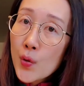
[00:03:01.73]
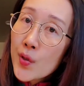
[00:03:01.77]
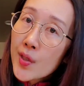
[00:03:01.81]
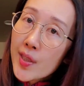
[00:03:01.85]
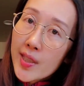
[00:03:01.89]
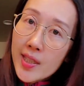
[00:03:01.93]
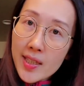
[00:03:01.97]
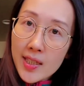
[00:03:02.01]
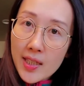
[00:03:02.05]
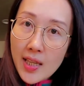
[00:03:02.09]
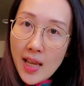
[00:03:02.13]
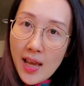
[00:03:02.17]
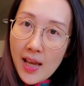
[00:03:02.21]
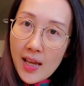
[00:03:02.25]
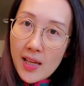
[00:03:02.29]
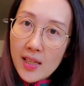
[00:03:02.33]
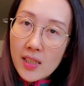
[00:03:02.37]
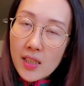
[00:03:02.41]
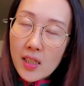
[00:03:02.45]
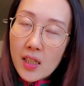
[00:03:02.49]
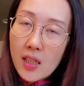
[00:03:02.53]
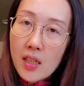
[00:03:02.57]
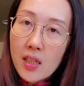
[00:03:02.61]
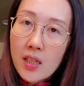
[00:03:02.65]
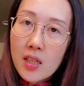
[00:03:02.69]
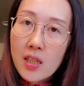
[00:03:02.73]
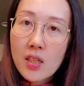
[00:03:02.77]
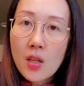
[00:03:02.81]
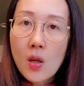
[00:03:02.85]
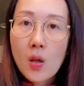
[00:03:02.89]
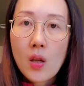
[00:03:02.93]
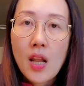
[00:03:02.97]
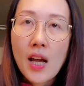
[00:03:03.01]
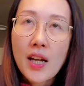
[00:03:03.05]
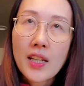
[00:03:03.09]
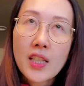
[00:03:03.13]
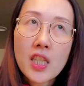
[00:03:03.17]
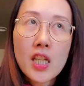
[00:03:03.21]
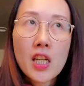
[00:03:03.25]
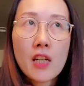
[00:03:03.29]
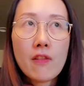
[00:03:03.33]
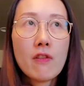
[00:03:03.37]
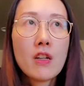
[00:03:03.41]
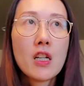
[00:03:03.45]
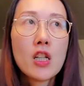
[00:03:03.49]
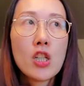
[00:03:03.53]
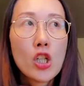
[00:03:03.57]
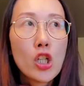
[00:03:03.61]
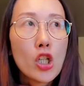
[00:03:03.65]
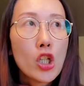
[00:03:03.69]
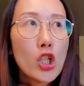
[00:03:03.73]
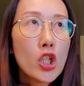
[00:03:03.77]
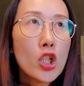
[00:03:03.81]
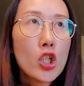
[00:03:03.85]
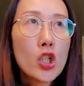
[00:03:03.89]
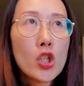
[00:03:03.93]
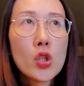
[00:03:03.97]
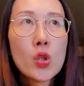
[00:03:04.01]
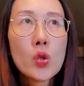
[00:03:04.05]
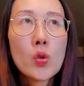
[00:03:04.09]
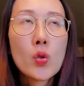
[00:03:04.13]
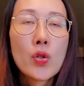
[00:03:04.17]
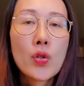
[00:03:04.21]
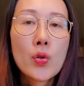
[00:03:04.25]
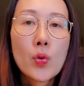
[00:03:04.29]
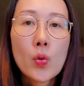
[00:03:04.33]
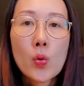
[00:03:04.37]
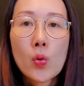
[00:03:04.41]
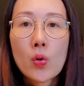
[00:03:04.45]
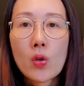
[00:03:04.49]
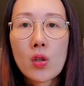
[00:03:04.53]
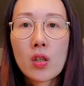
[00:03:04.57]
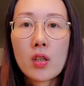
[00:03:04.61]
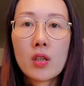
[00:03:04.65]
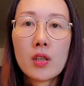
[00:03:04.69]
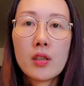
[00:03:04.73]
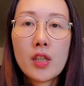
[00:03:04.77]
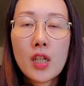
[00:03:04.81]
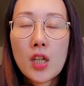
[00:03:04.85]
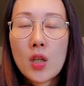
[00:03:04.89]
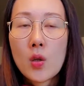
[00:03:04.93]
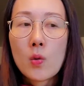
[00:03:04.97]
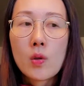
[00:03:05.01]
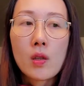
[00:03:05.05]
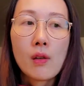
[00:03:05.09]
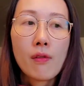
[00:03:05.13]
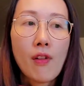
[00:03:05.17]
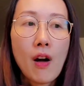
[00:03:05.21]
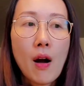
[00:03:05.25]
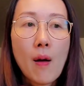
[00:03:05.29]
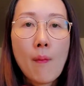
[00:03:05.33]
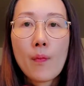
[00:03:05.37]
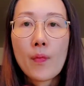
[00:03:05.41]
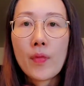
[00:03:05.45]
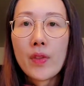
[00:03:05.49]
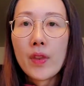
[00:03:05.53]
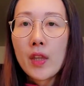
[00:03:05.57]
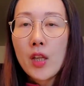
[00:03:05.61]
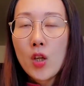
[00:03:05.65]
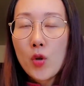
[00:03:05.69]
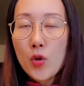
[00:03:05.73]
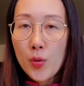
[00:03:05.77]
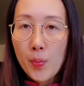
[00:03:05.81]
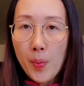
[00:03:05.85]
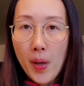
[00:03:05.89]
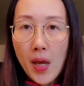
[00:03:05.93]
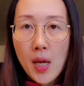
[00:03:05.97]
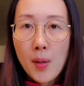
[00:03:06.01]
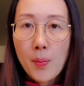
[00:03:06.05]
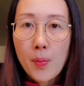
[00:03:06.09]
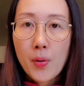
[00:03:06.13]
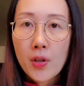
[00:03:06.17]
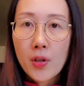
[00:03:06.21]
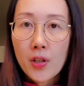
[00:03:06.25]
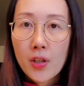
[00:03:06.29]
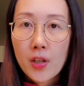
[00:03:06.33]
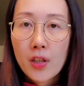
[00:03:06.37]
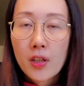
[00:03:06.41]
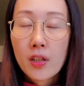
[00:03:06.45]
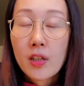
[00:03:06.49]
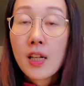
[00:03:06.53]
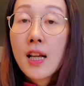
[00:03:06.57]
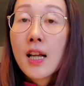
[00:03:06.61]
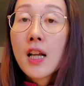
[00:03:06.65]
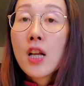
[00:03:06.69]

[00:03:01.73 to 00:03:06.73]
said? So like TV news or news from newspaper.